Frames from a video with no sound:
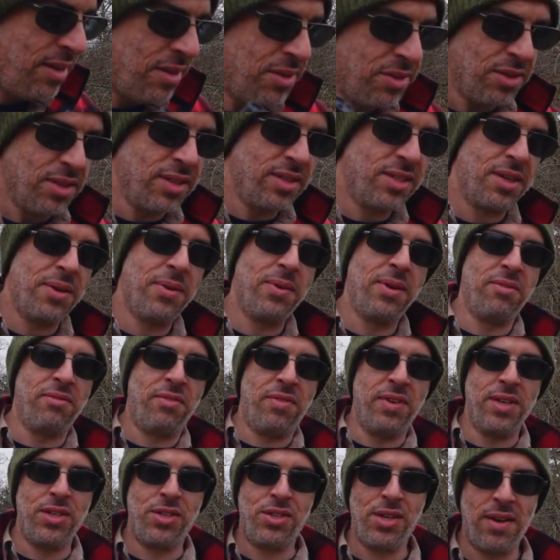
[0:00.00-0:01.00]
so let's go ahead and
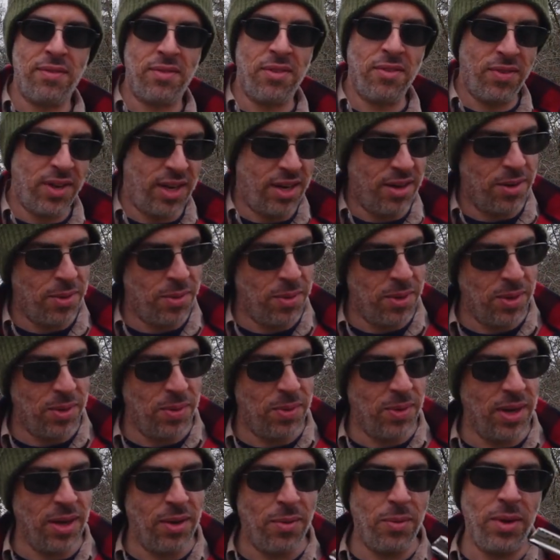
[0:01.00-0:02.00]
finish off the video real
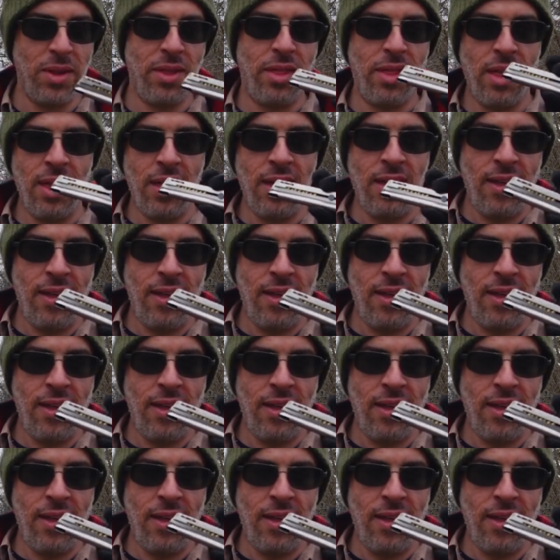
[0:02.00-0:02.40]
quick with.